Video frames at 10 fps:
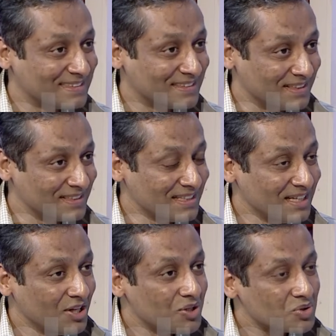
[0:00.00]
right? Wow.
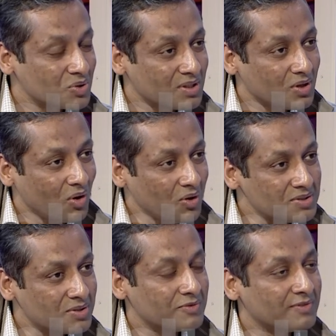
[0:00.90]
So the
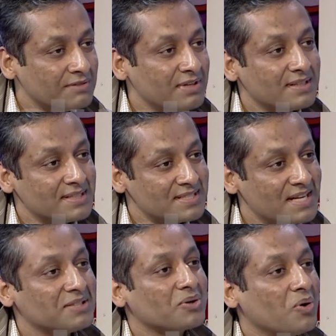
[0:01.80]
cause of, when we
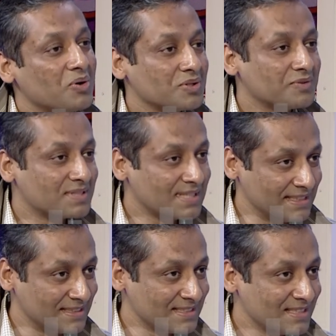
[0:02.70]
understand the cause of
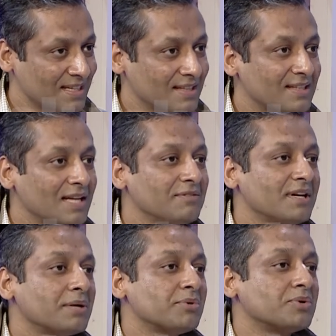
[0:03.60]
stress, then we
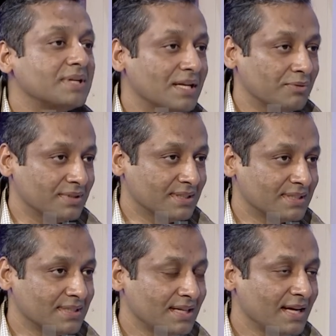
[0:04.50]
are able to deal with it.
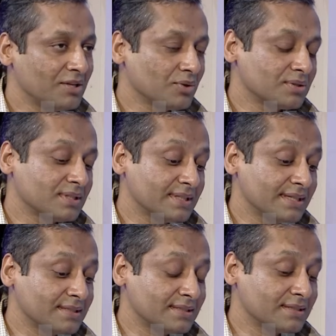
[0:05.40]
And you know, the,
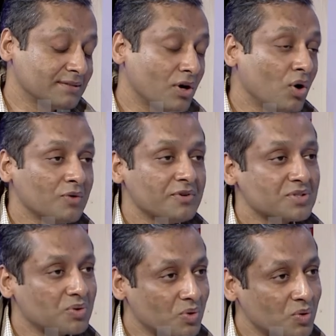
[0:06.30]
the, all of
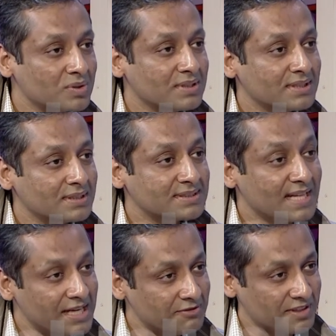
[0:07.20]
us know the
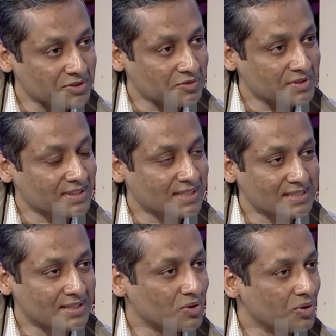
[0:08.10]
side effects of
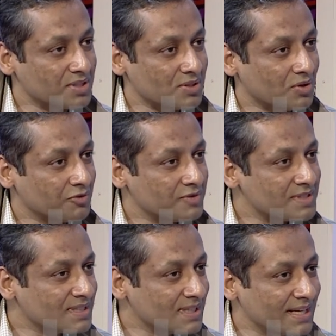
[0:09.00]
stress. It causes a lot of
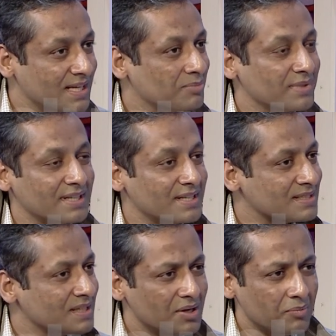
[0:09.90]
physical
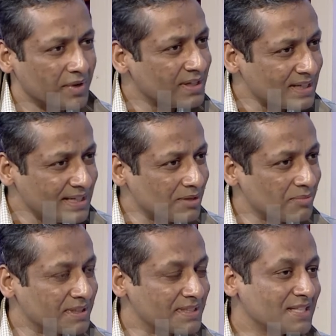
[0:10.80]
ailments, mental
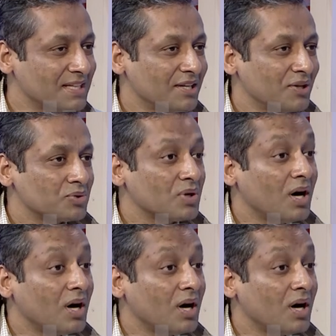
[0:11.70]
ailments. So